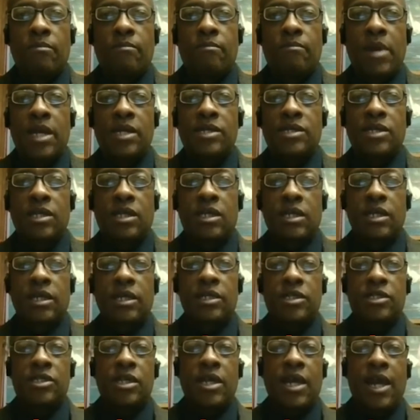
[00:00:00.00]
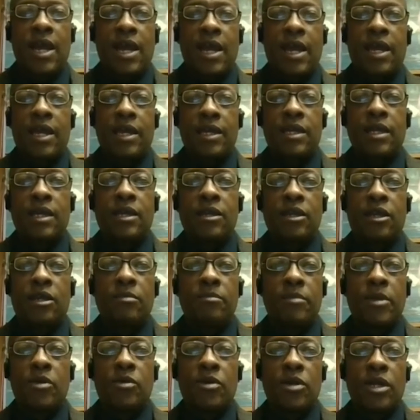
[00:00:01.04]
basically to aid in the
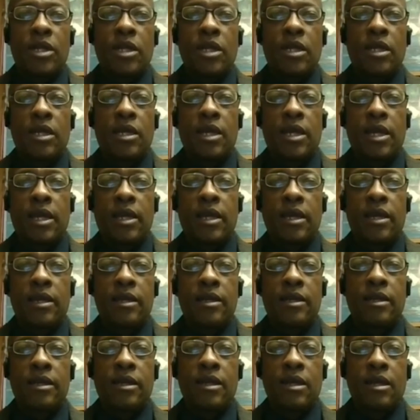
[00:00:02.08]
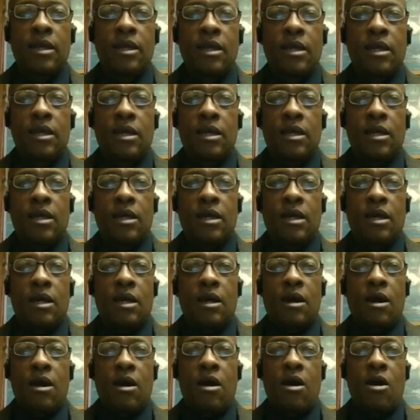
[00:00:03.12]
community in
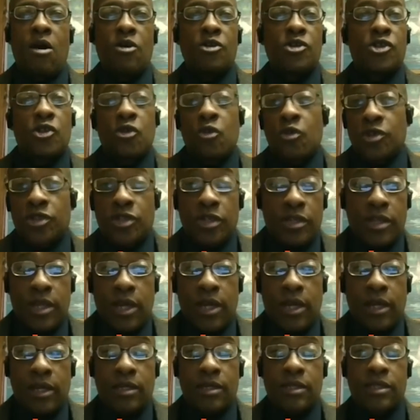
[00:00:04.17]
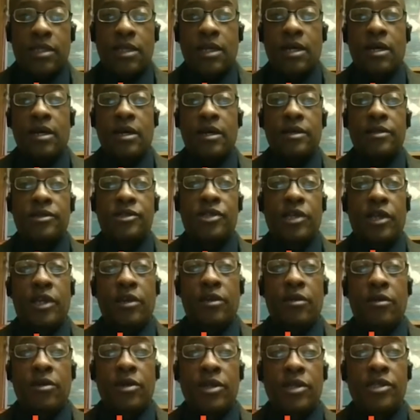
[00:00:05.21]
all sorts of things. Uh,
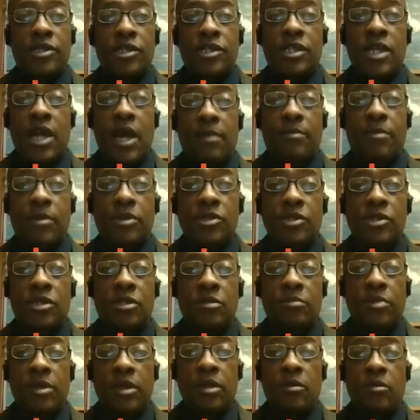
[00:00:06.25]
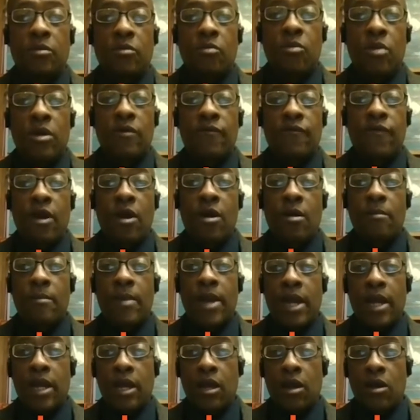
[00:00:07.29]
security just happens to be one of our
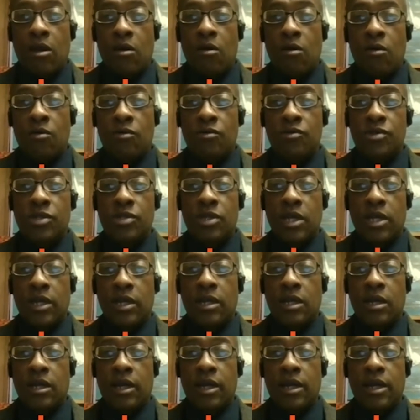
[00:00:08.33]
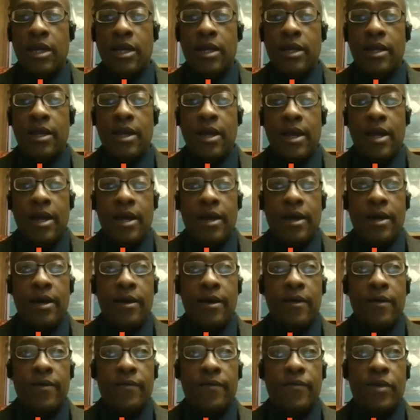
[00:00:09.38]
main goals, and looking at
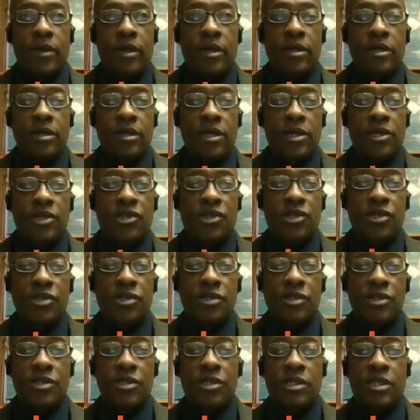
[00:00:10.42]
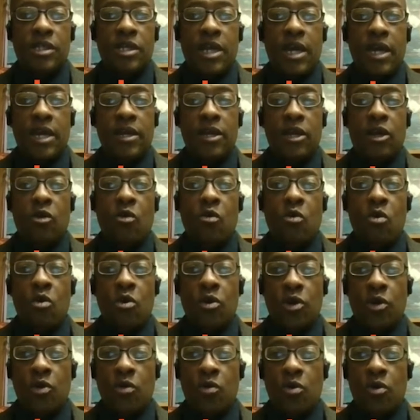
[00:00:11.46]
uh, the conditions and the
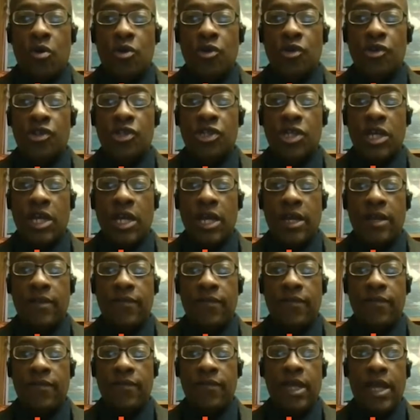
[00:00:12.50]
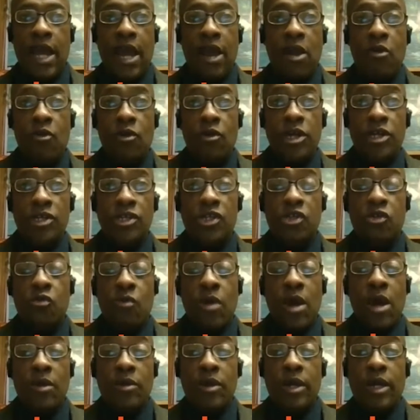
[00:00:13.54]
corridors and the areas
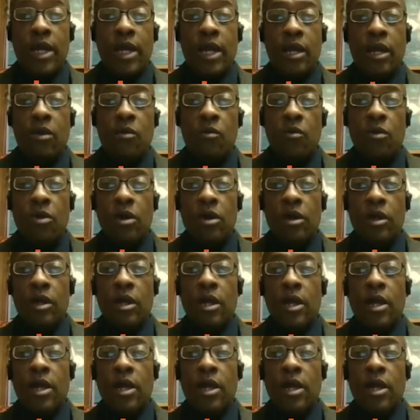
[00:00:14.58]
surrounding Inglewood,